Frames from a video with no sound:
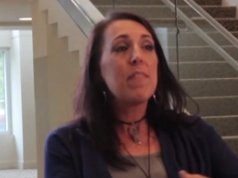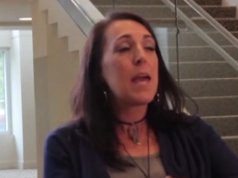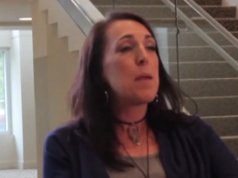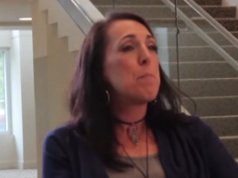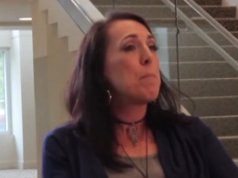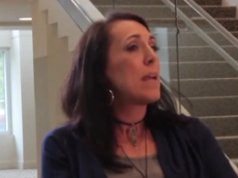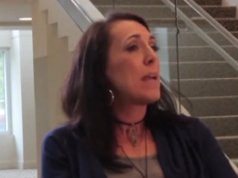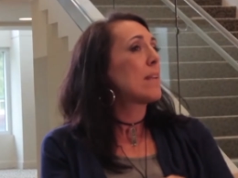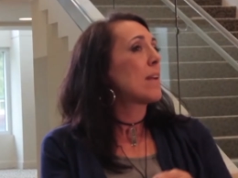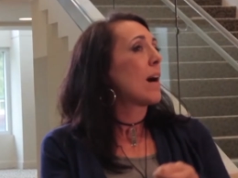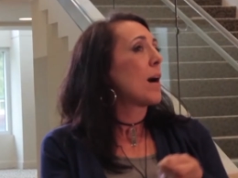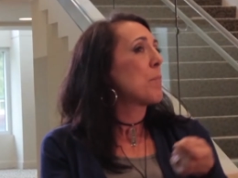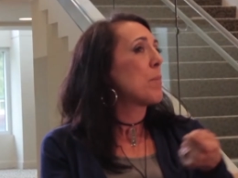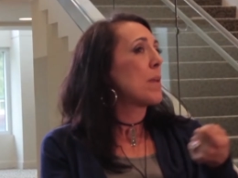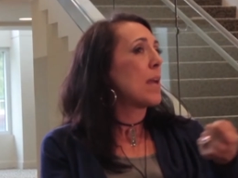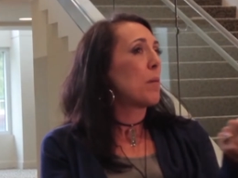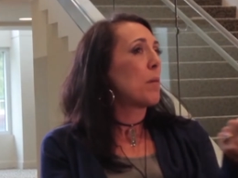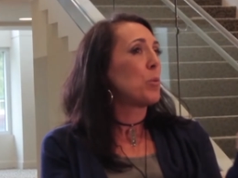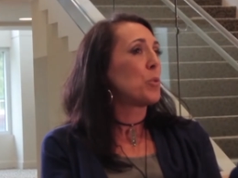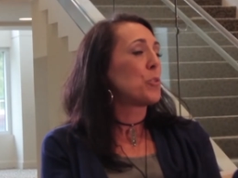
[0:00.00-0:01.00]
They may not
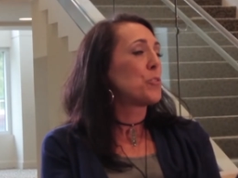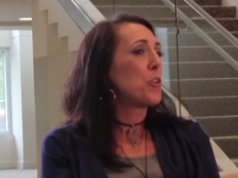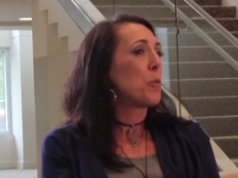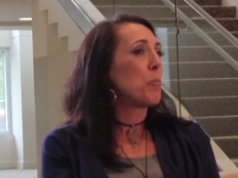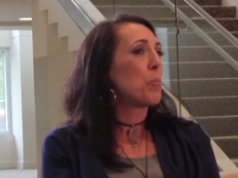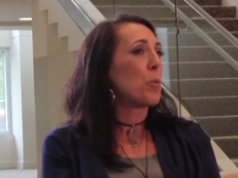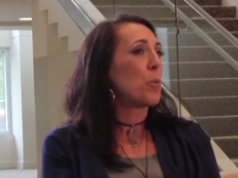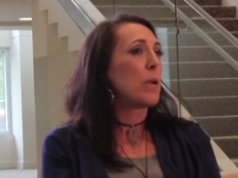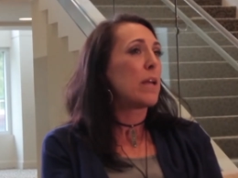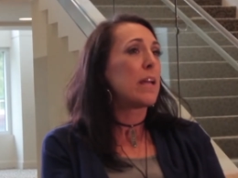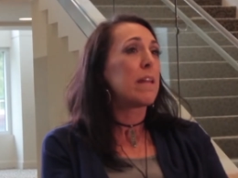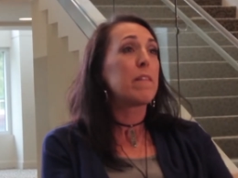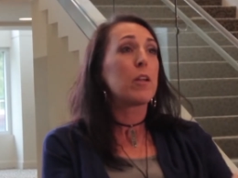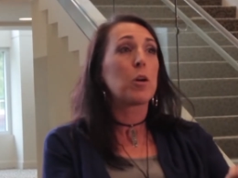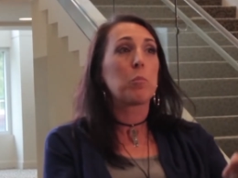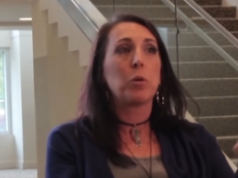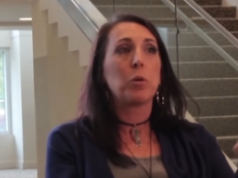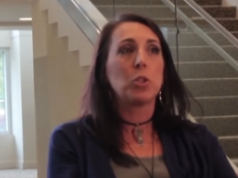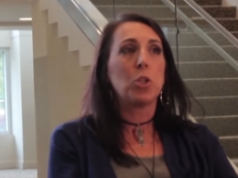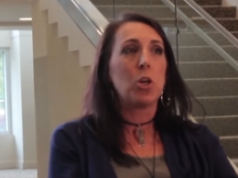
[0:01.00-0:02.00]
be able to bring
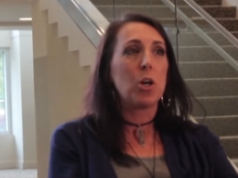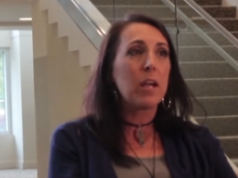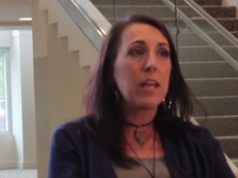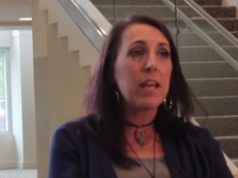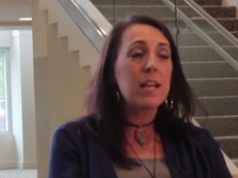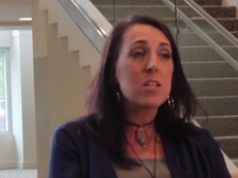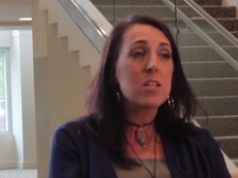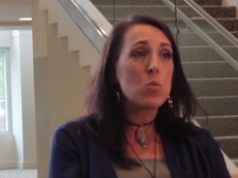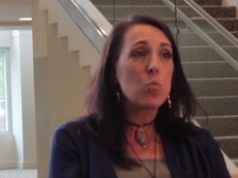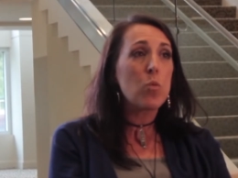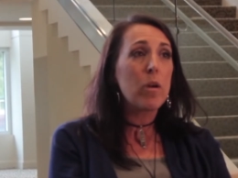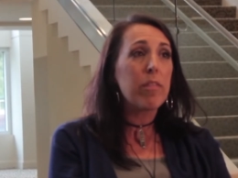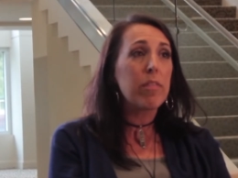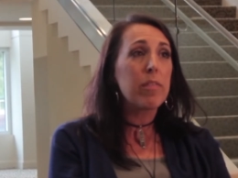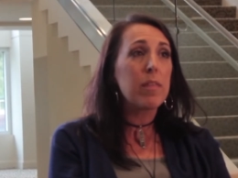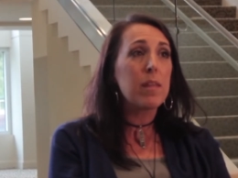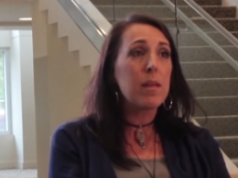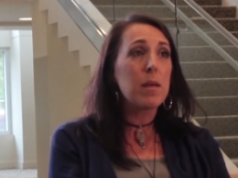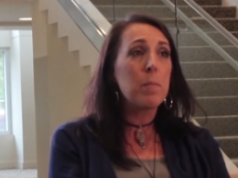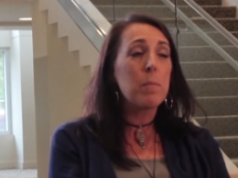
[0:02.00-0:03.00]
their belongings
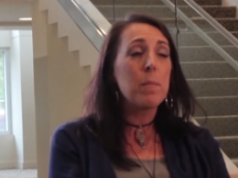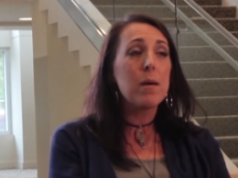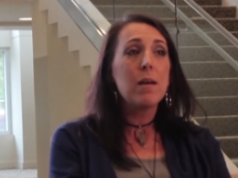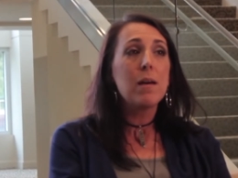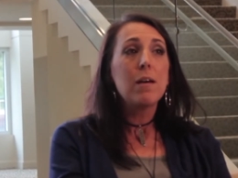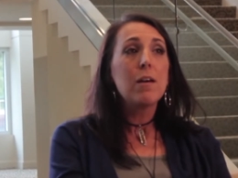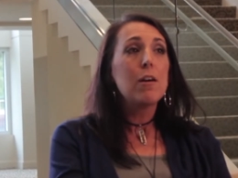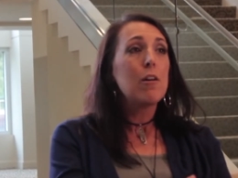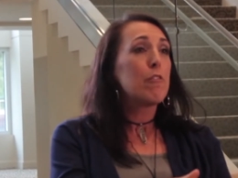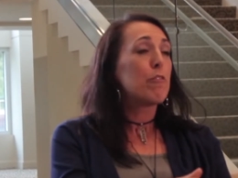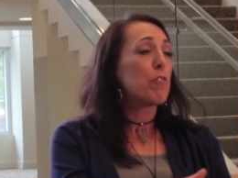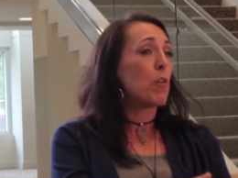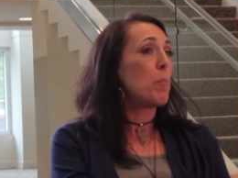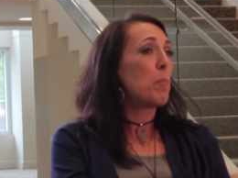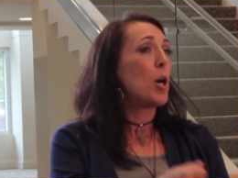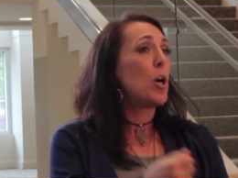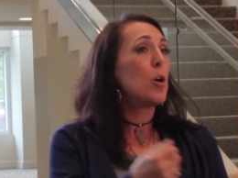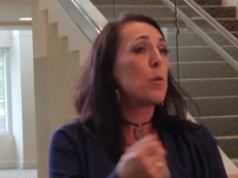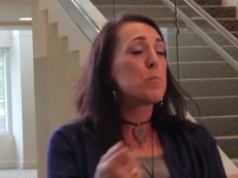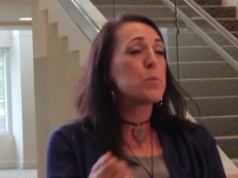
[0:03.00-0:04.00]
with them from
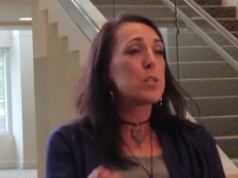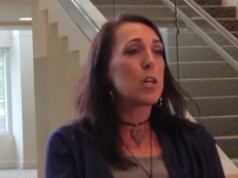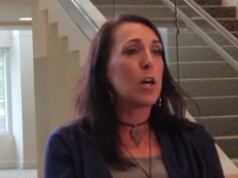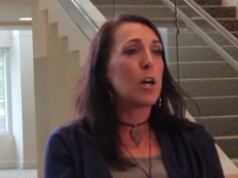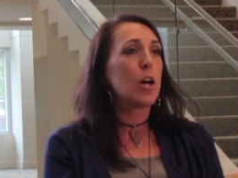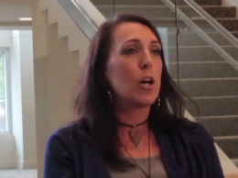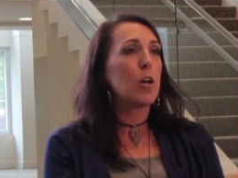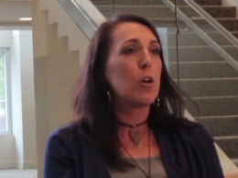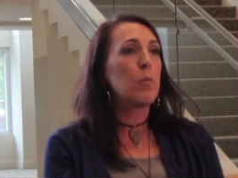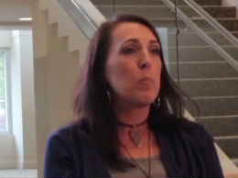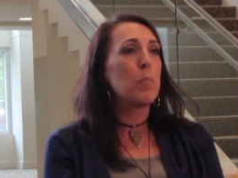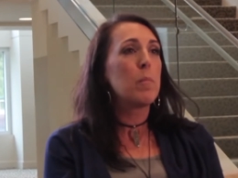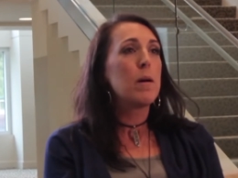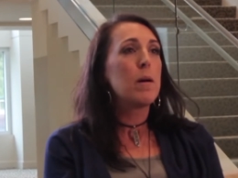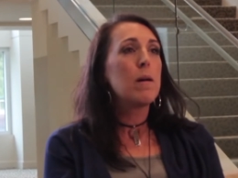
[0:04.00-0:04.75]
home to home,